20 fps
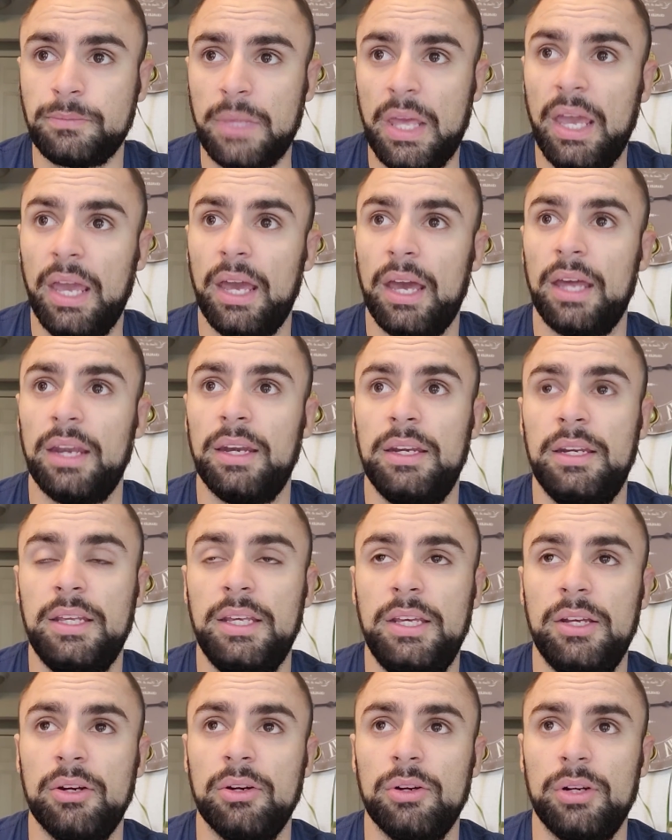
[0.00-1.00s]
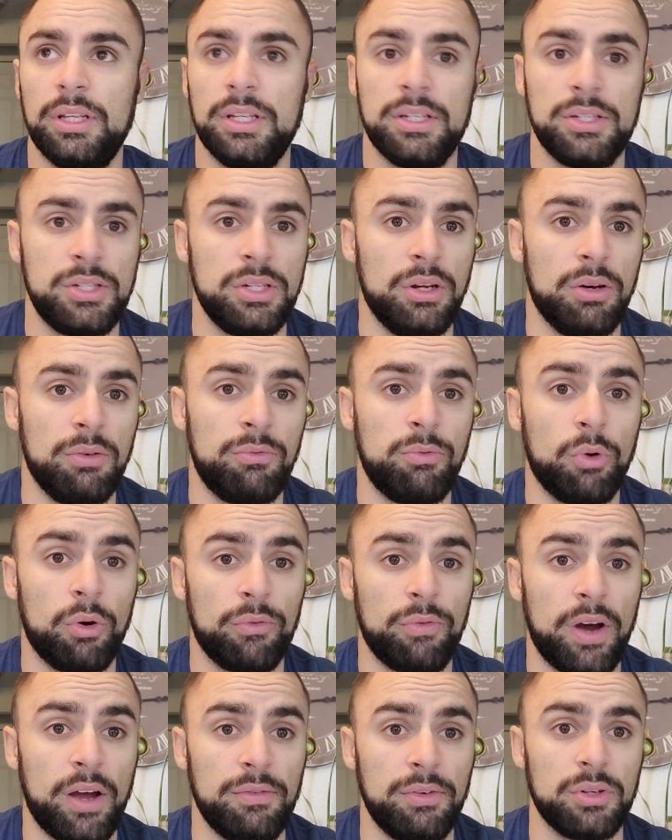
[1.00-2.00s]
and here it is, 4 or
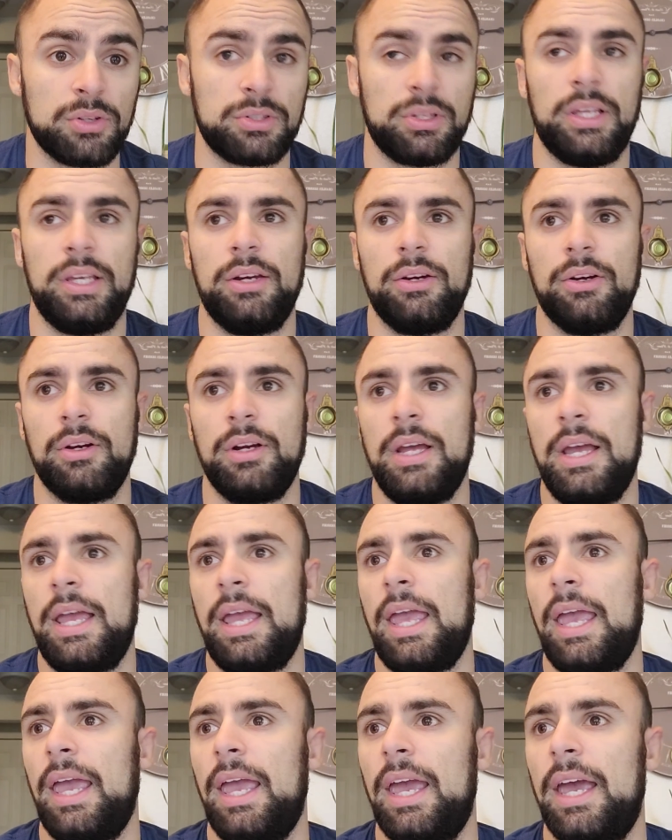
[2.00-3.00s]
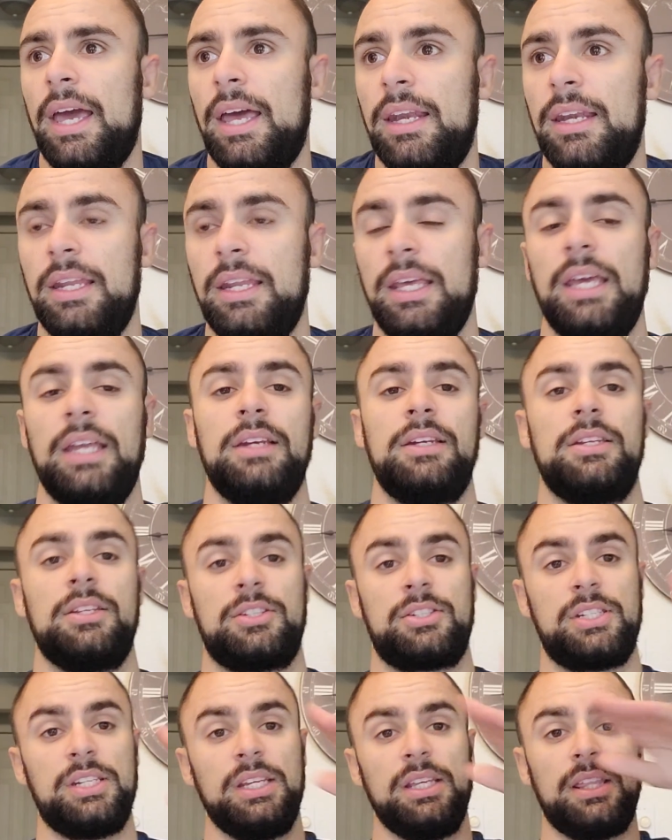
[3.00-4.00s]
5 years later, and to
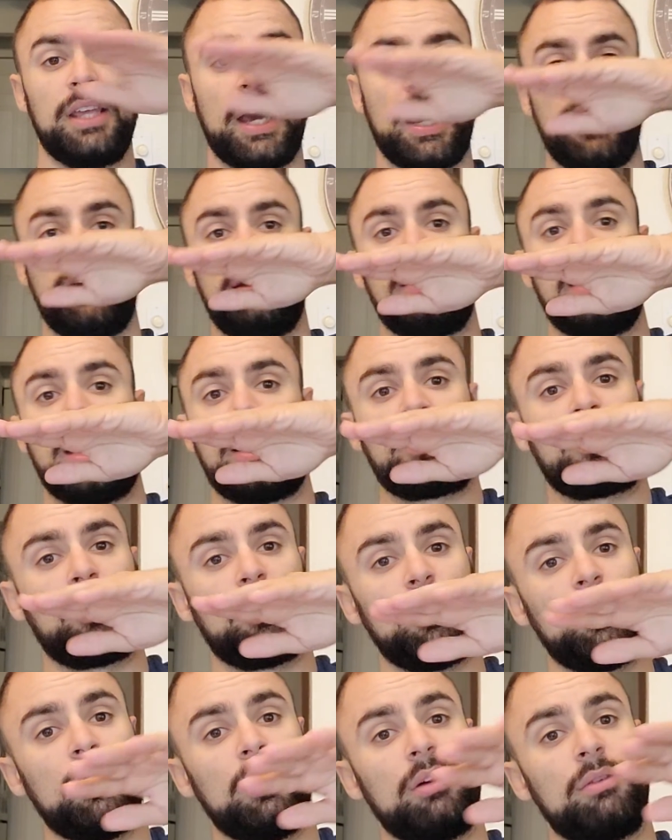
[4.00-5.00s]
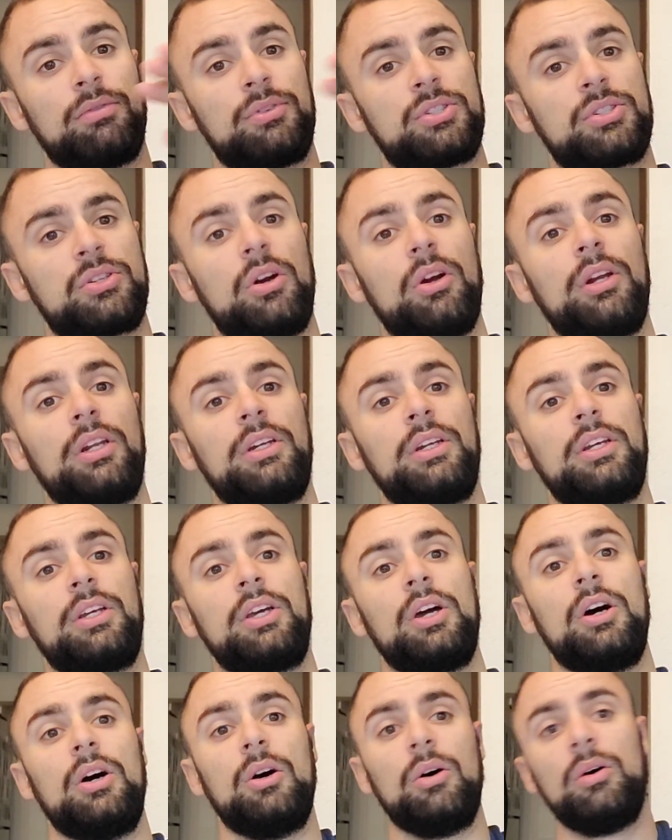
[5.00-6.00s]
see that curve starting to
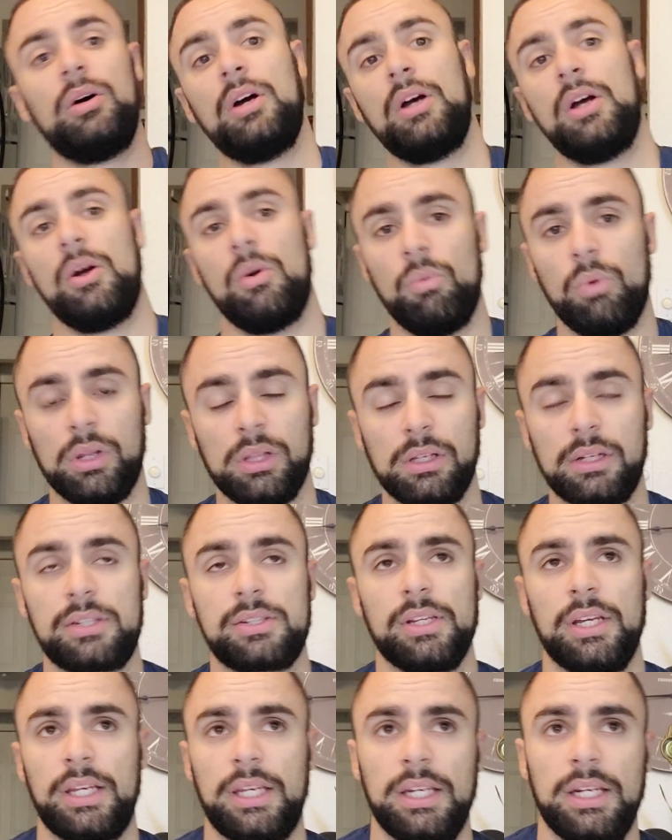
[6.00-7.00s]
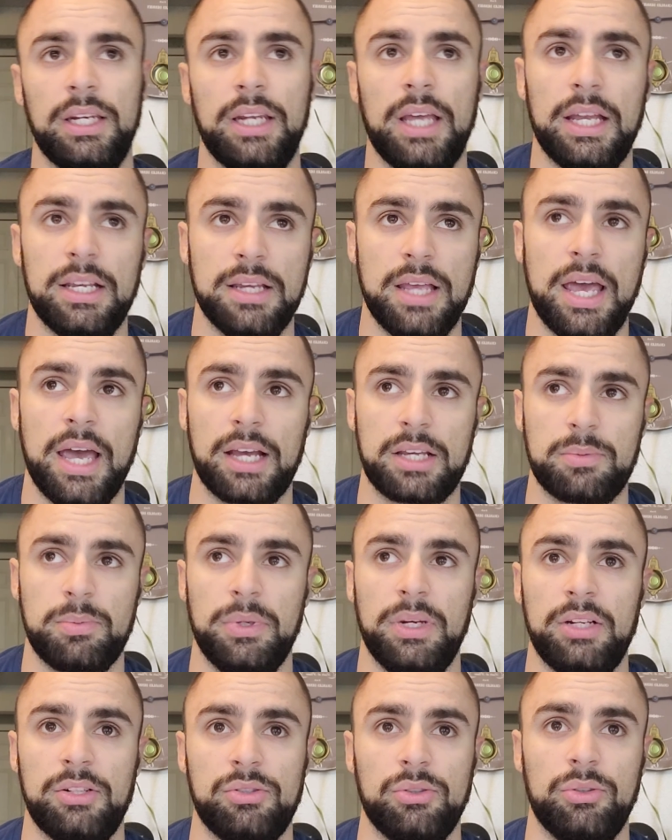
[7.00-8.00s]
go what looks like in an
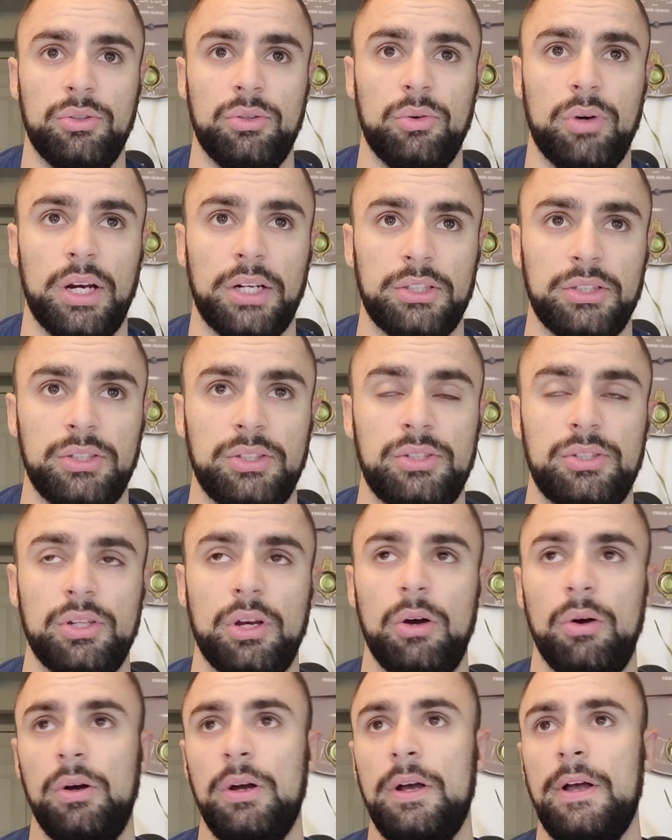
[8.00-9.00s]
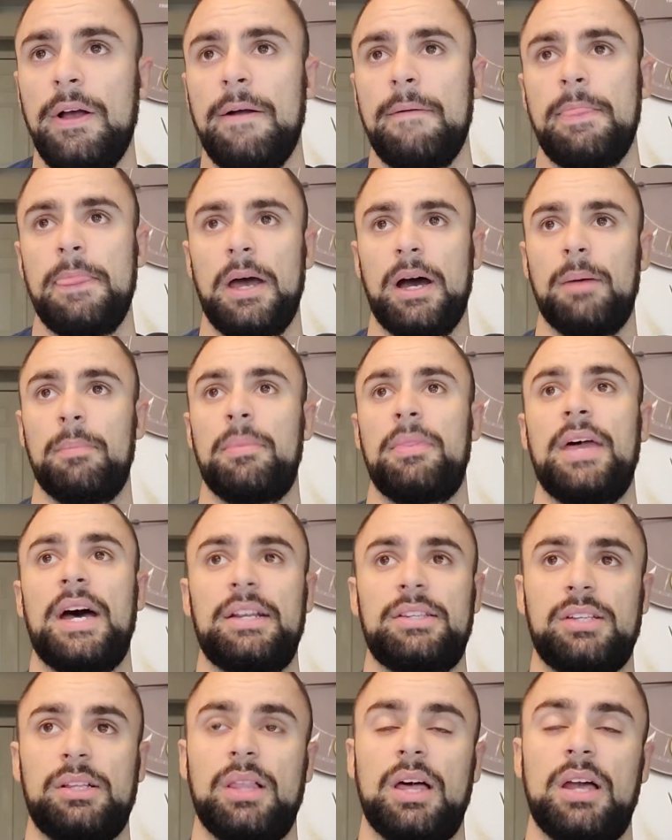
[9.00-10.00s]
exponential direction. So
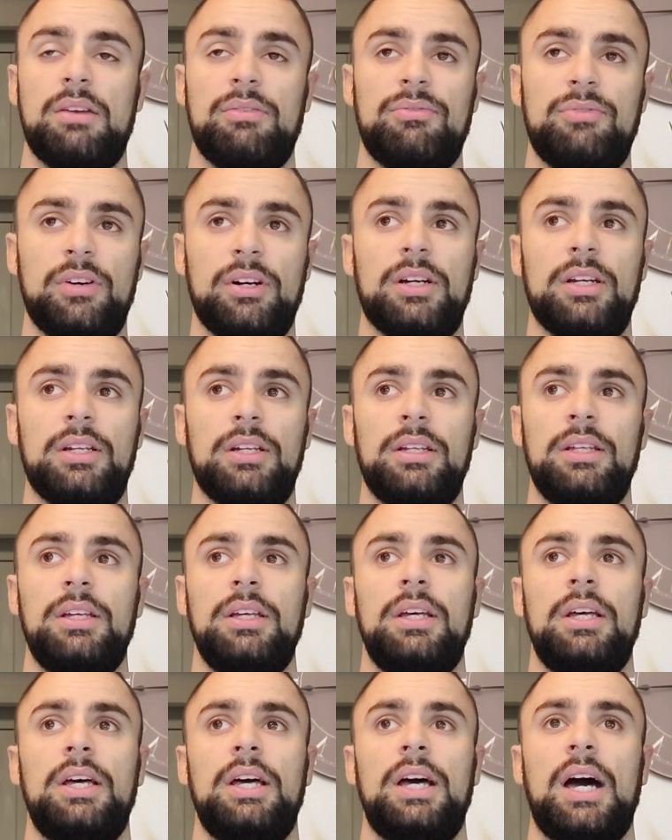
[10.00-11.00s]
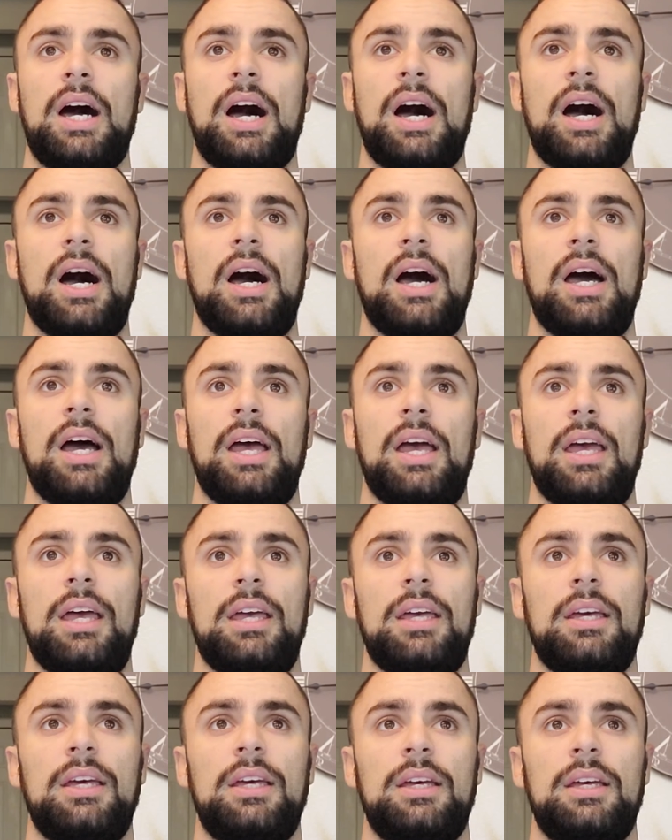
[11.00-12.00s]
that's a lot of fun.
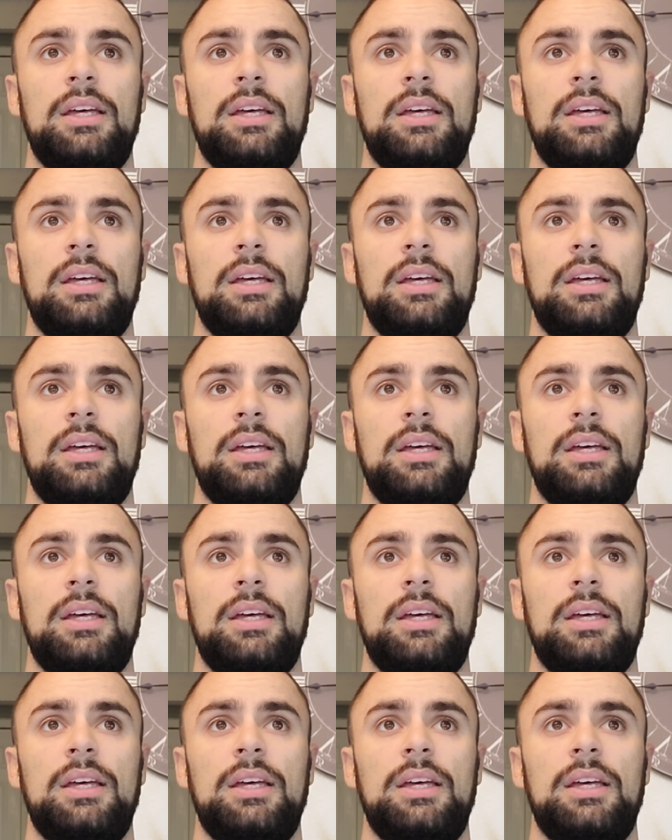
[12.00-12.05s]
I